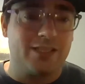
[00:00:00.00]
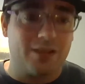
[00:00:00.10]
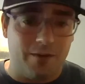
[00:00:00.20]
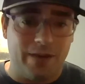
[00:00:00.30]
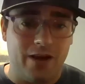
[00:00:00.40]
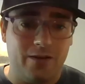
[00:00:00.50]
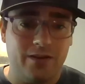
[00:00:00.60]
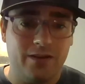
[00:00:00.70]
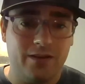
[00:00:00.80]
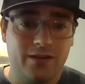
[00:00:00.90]
come out,
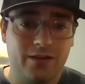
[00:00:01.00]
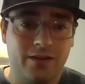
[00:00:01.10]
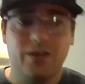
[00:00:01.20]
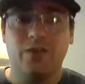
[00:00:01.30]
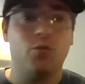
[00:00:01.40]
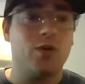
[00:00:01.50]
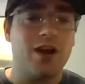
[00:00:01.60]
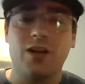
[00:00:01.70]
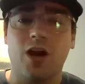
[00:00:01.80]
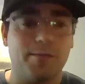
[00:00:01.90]
we're
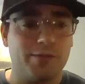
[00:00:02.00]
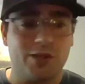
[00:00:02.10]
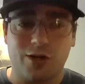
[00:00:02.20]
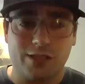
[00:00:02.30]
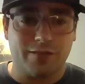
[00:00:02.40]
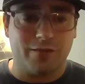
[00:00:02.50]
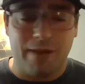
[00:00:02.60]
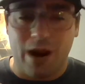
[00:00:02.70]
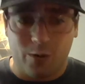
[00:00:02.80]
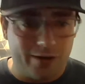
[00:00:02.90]
not upcharging for
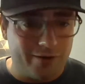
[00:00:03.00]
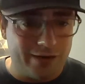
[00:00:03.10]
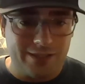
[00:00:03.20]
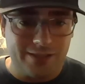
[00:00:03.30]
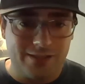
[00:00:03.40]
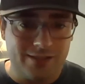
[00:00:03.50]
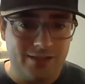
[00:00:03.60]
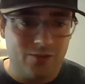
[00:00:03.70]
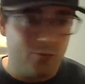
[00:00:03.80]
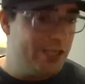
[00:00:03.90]
power increases.
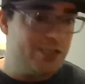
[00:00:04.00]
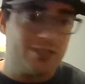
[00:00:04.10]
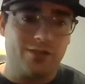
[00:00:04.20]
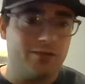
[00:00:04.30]
We just